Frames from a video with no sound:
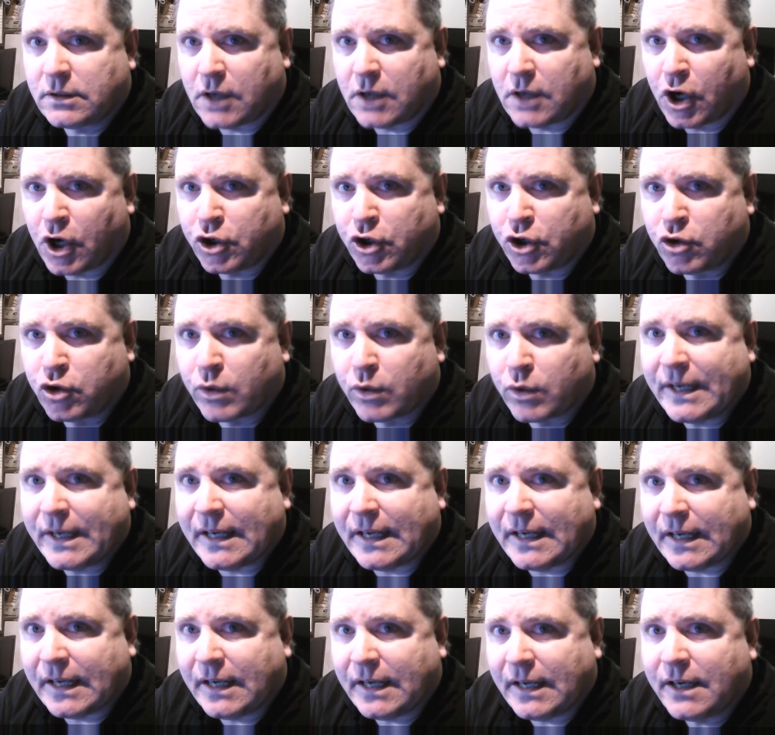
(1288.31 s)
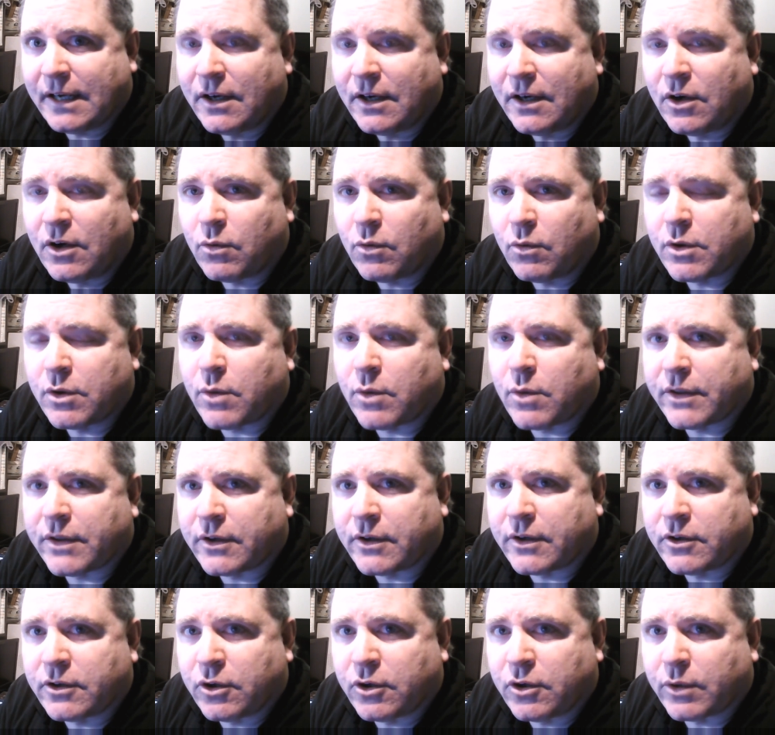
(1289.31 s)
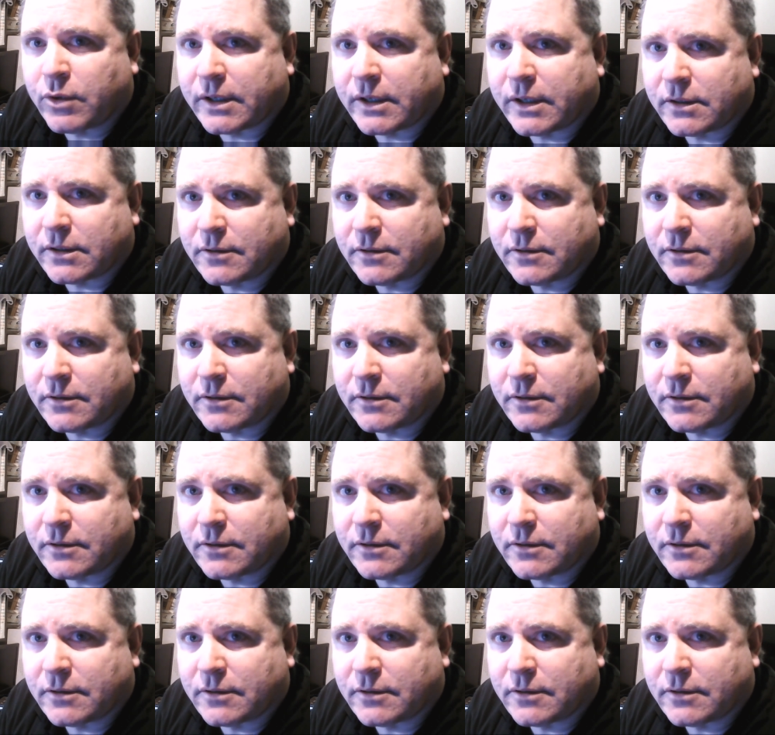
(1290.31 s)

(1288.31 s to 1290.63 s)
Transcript: agree with what they're doing,